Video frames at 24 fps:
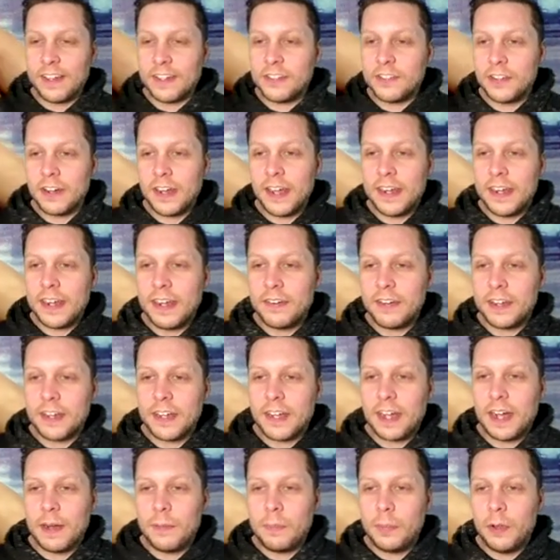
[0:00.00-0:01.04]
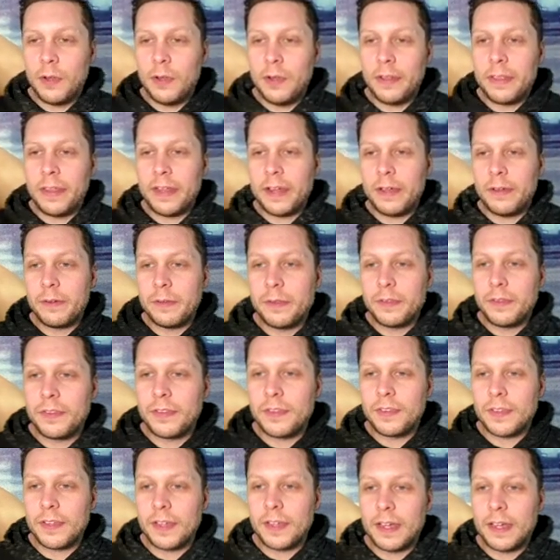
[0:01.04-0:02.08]
I tried out a couple that I
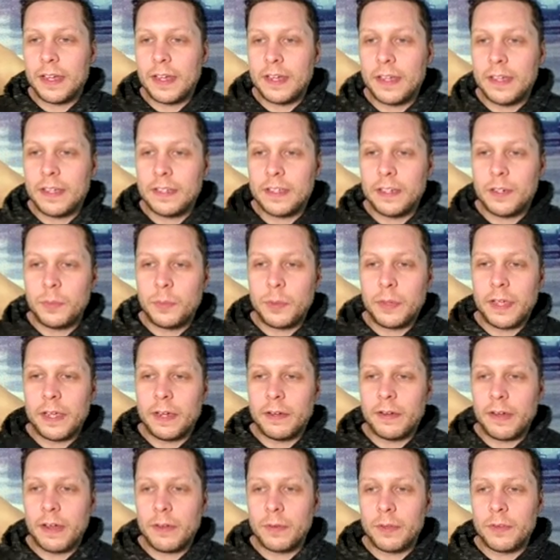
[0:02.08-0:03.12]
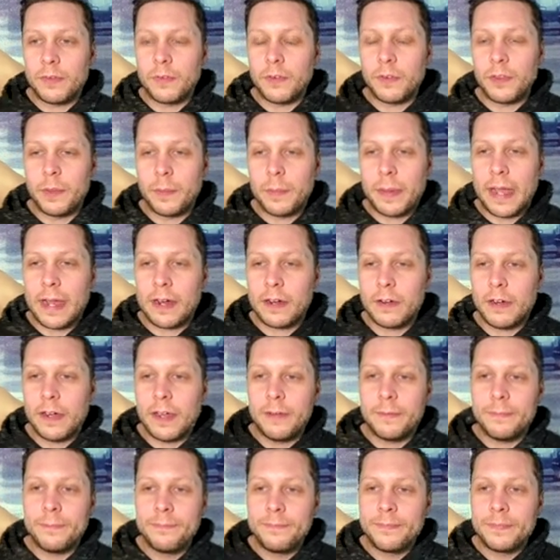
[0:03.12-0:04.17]
was, you know, playing around with for the
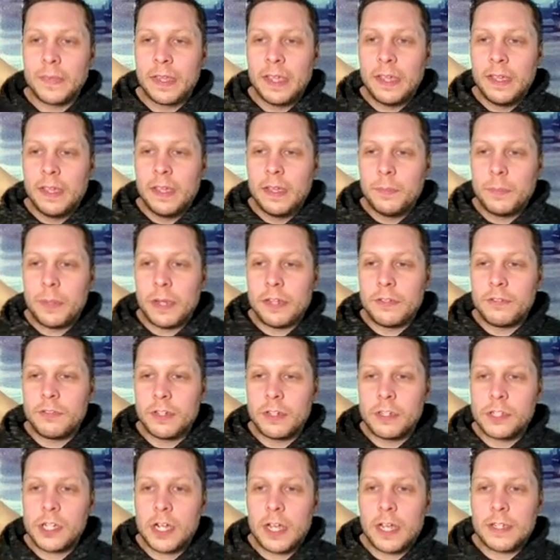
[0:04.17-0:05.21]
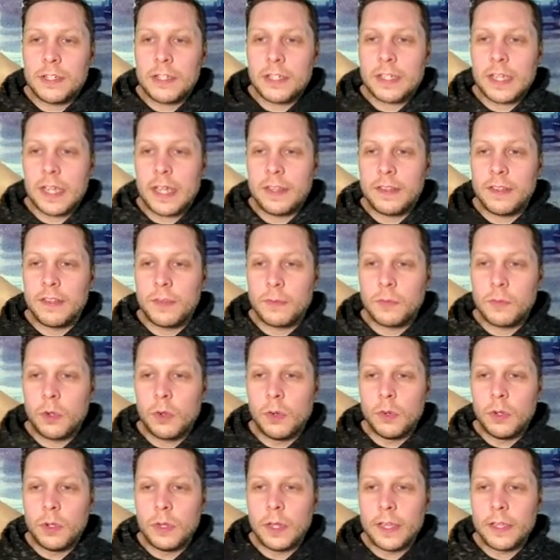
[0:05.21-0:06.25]
background, but Drill Shot just had some
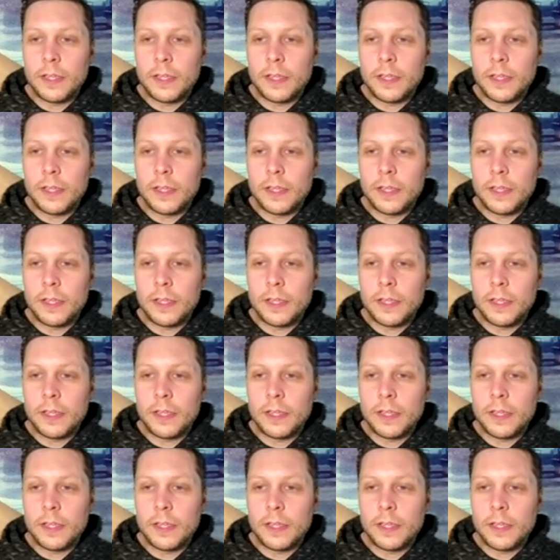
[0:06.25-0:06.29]
cool like